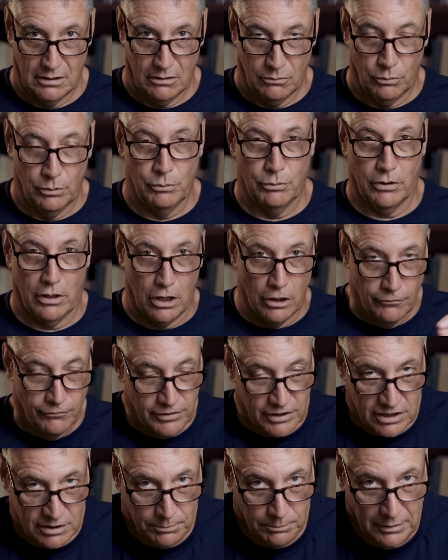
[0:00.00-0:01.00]
when we're
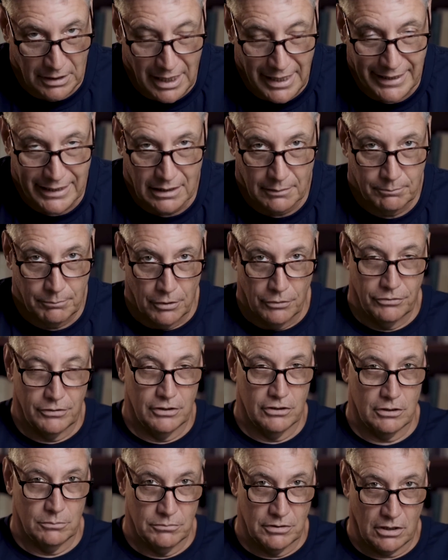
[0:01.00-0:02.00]
oversupplying it, both
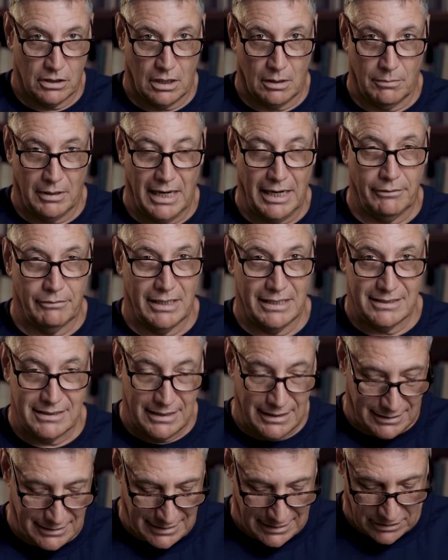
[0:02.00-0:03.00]
in terms of carbohydrates
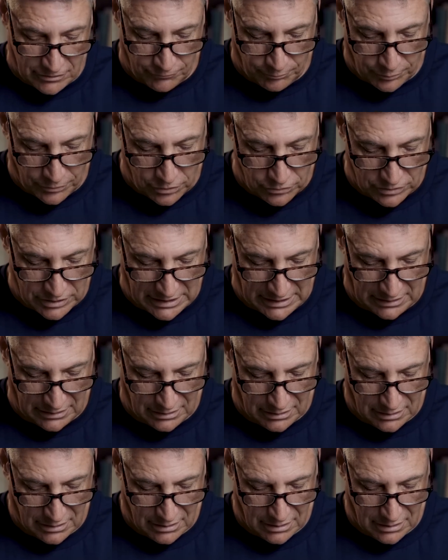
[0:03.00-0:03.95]
and excessive protein,